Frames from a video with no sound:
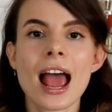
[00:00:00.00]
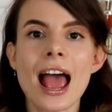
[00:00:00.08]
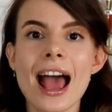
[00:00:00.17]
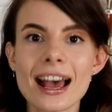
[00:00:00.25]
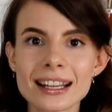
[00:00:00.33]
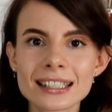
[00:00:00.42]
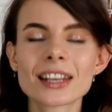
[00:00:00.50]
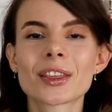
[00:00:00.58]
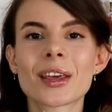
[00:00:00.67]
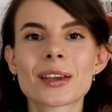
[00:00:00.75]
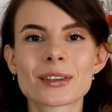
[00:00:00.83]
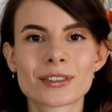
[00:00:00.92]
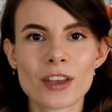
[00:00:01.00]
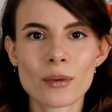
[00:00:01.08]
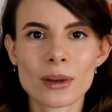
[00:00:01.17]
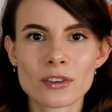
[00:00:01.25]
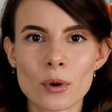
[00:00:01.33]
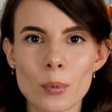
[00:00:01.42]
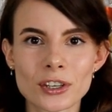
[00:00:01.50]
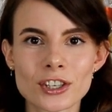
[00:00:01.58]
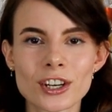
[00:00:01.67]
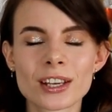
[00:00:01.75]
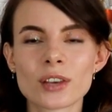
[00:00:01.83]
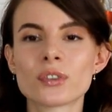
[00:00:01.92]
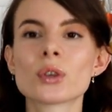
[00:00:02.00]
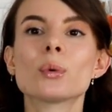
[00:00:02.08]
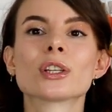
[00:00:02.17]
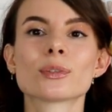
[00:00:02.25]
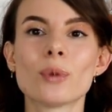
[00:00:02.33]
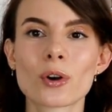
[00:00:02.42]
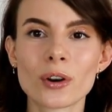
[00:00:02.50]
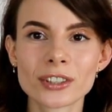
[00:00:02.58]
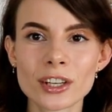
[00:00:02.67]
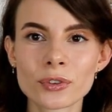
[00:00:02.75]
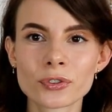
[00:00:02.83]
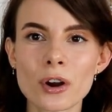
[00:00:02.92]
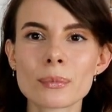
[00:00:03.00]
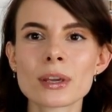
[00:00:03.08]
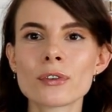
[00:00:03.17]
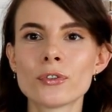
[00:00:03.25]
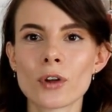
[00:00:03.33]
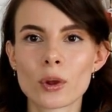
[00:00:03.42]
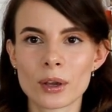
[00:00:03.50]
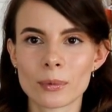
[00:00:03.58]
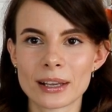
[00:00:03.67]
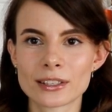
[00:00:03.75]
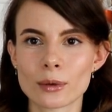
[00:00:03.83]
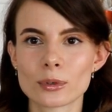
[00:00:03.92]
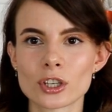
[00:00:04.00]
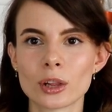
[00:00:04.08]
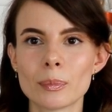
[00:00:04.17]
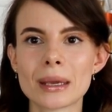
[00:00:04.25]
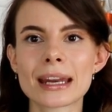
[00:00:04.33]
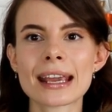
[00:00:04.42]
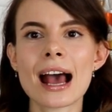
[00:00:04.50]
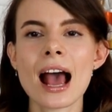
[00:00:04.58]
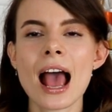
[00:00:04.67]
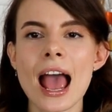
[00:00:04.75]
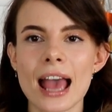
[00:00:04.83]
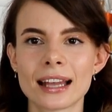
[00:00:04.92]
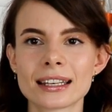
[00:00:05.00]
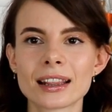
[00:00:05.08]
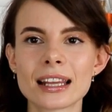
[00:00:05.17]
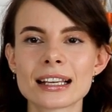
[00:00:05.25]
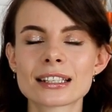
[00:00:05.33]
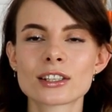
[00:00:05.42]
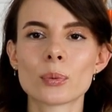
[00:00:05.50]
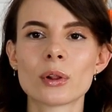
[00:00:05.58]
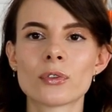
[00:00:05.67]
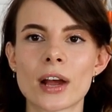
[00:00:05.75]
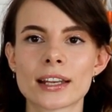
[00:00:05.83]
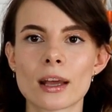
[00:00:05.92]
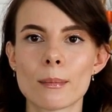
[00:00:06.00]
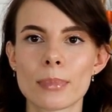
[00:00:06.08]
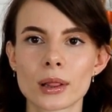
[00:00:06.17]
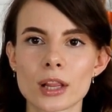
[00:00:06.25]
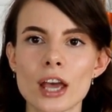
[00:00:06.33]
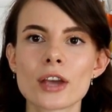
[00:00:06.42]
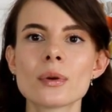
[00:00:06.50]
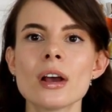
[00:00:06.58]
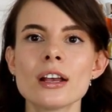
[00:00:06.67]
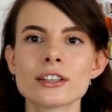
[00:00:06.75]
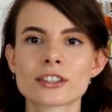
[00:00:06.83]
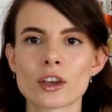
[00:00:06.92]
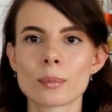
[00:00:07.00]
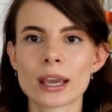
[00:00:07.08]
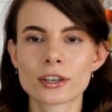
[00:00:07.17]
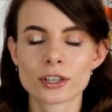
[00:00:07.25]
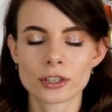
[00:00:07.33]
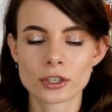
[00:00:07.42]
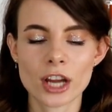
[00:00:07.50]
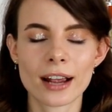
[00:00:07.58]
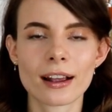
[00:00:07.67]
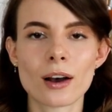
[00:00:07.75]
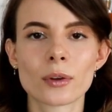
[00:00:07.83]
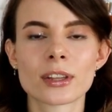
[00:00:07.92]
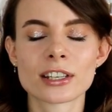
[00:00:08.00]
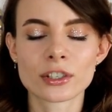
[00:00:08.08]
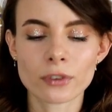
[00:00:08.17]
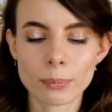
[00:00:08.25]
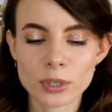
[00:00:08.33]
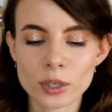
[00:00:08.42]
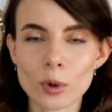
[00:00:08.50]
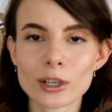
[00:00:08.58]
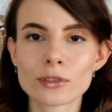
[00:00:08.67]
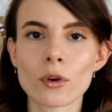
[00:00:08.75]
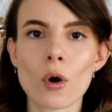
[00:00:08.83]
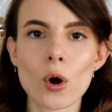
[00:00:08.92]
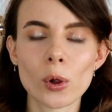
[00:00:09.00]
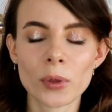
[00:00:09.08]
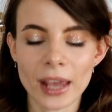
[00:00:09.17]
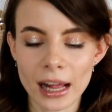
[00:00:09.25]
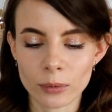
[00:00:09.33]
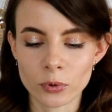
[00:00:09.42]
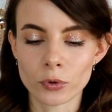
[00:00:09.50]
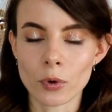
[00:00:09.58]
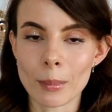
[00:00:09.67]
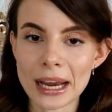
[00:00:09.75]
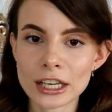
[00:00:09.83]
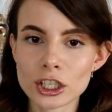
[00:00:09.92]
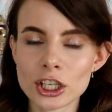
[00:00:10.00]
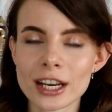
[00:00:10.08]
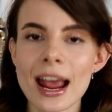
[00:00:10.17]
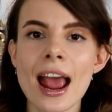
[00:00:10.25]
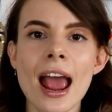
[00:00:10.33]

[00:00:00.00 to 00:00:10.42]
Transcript: And thank you so much for watching. If you want more content from me, follow me on my social media, and links you will find down below. So make sure to check out the description box for all the helpful information.